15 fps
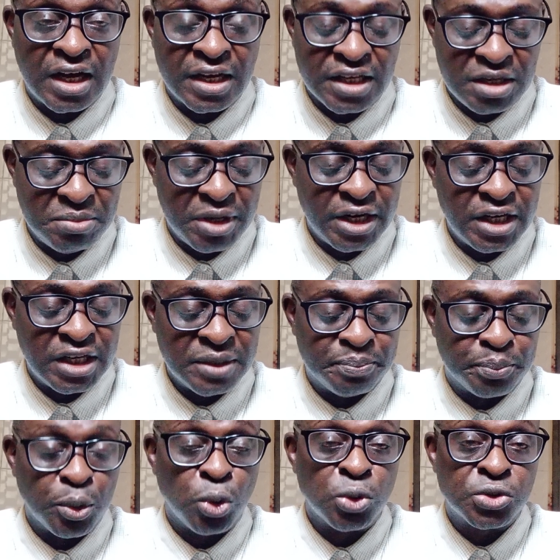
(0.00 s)
He made the
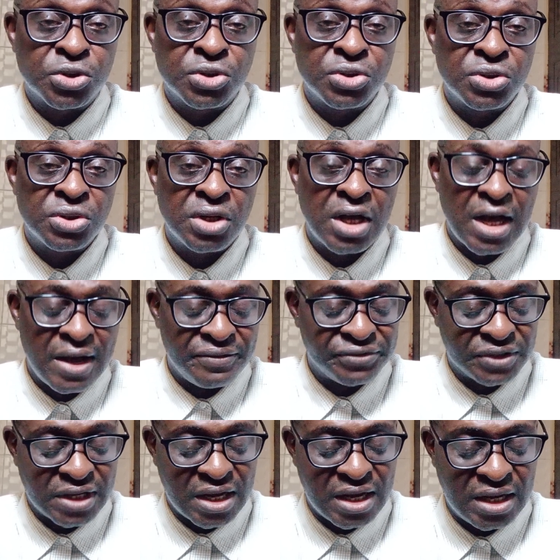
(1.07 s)
post
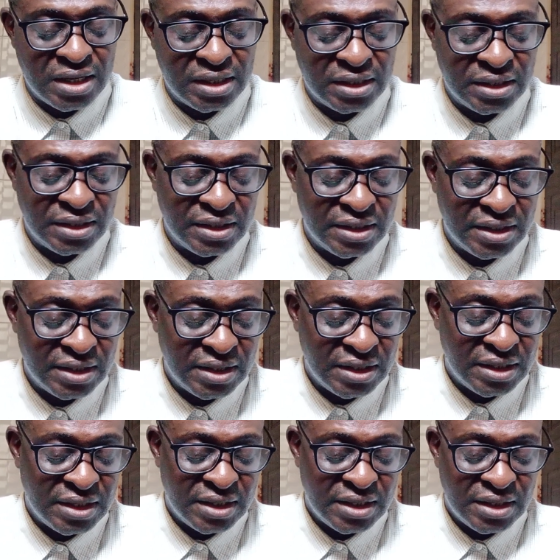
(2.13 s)
after
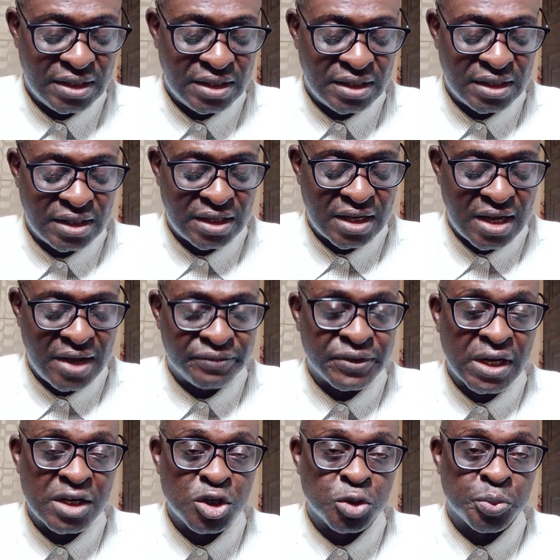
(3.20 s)

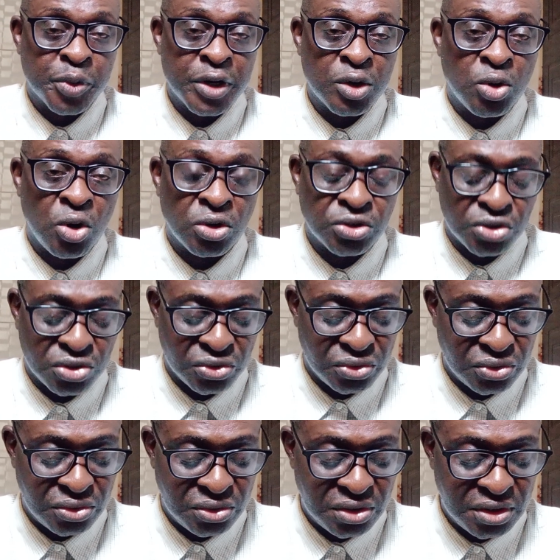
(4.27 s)
the Supreme Court
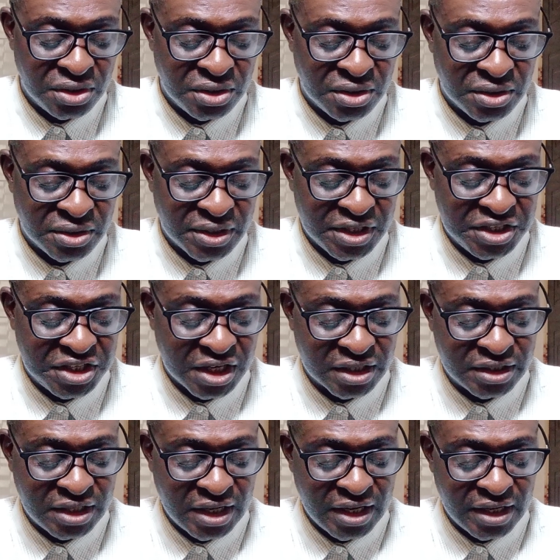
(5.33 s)

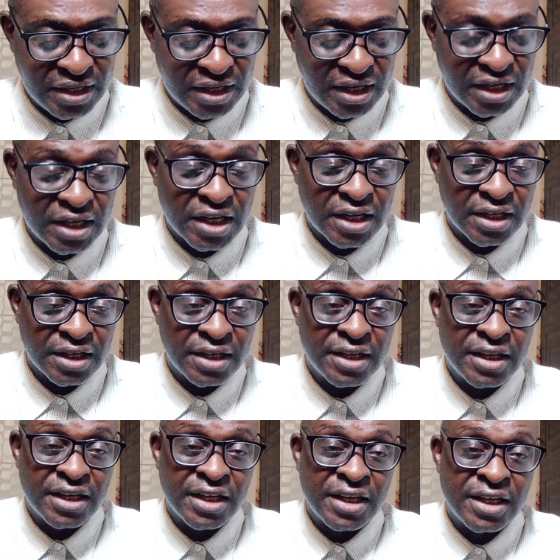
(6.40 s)
rejected
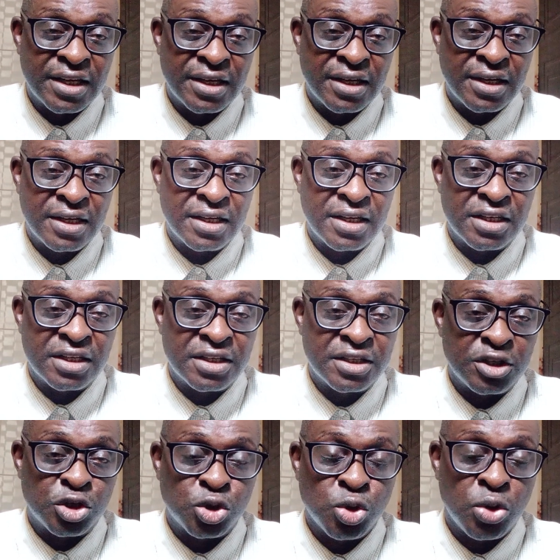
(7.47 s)

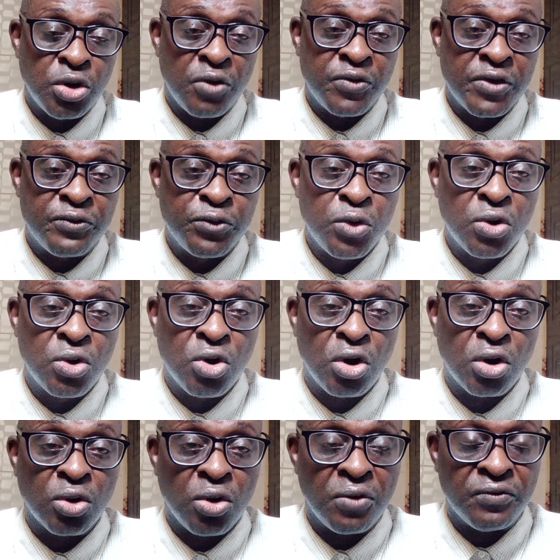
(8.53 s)
the story of a phone
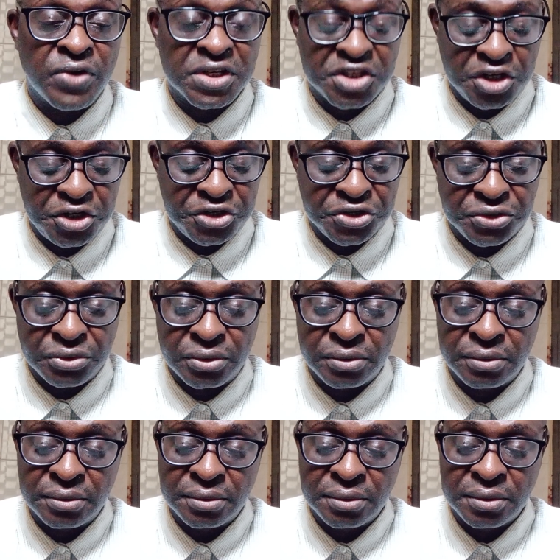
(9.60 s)
call conversation
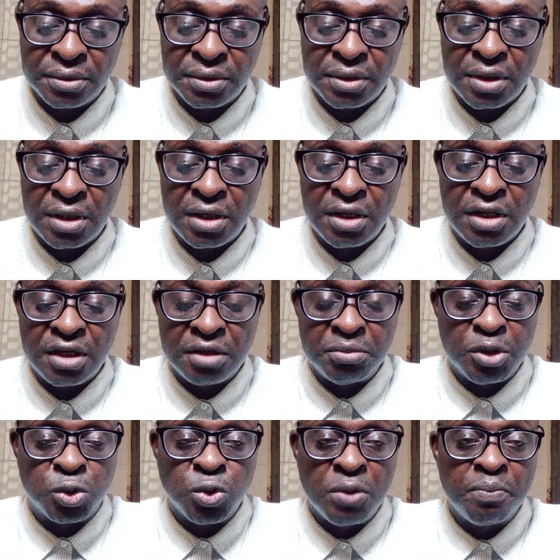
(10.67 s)

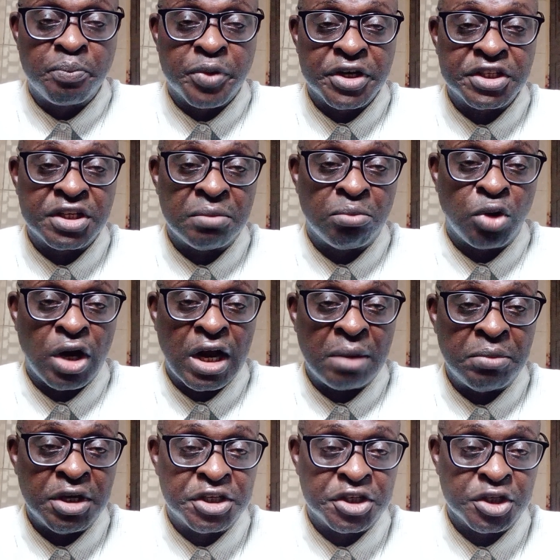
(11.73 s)
between President Bola
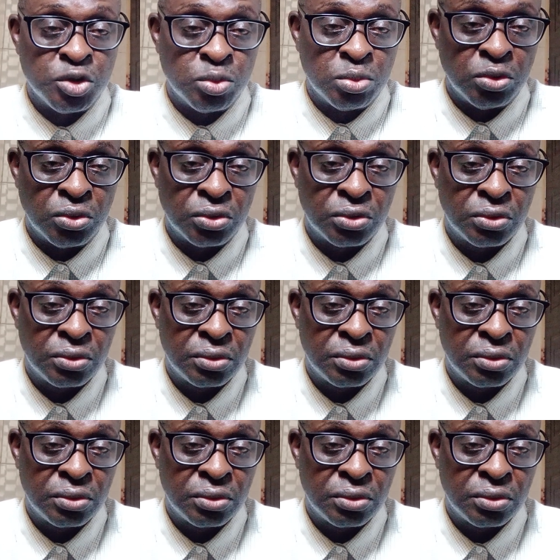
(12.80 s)
Ahmed Tinubu,